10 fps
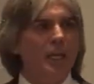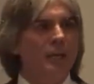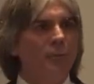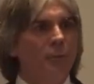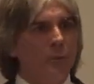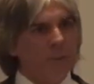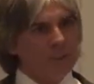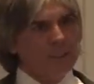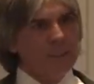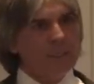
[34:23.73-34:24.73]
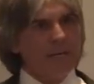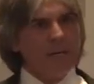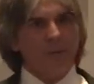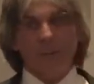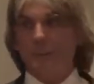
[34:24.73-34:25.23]
if you can seek
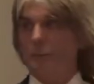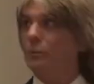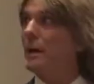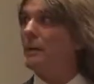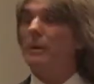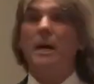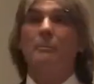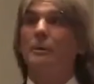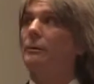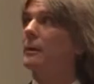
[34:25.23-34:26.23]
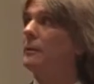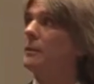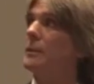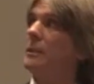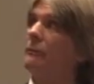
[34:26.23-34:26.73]
out, you drive by a building and
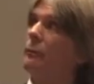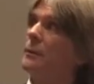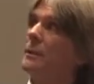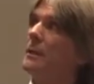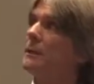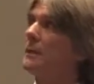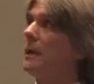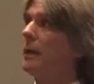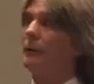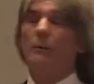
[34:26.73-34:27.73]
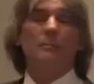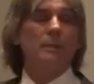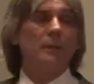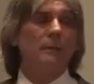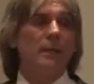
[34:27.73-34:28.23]
you see a for sale sign or
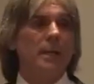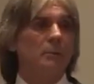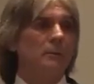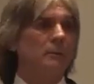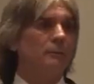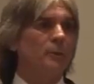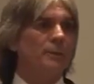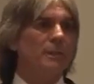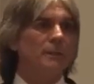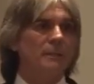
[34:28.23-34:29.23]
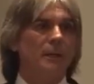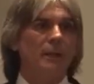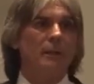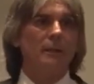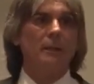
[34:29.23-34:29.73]
a land with a for sale
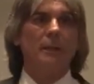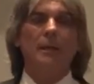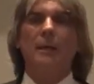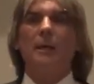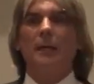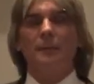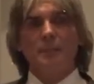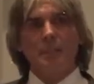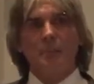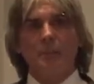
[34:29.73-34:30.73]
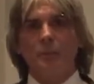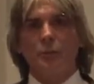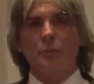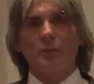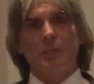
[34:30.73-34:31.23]
sign on it. And this can be a
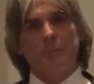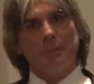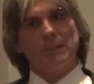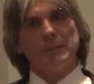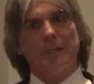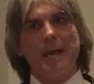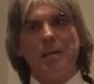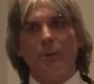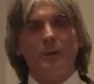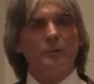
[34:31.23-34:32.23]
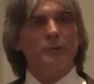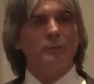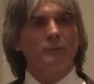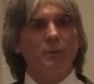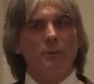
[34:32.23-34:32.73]
little tricky because the guy who answers
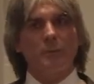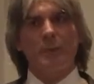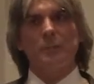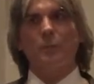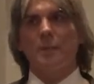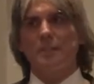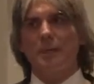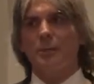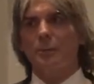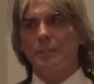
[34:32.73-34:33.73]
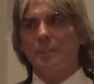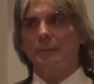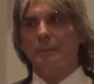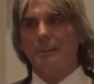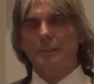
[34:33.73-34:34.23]
the phone doesn't want to tell you he's
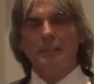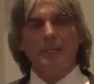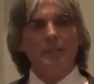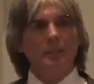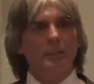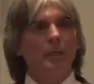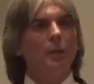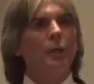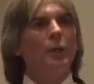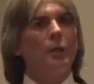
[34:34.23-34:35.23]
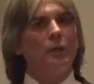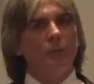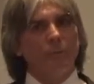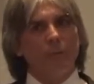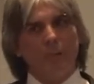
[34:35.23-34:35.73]
not the listing agent.
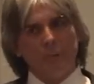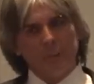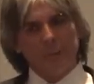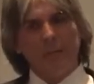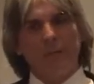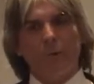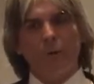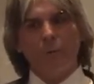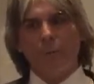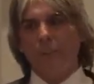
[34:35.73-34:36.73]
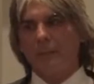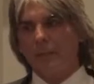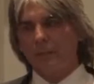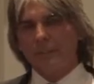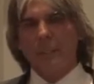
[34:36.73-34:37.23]
You want to kind of hone in
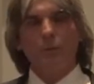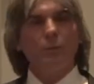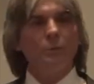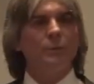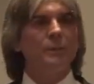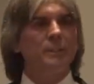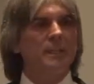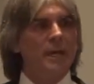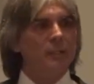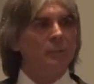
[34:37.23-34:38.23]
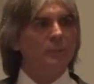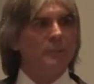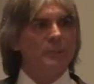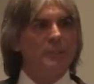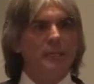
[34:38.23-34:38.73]
there and say, who is the actual
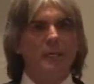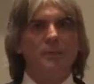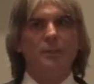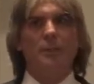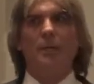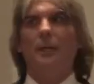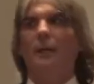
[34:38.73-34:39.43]
listing agent?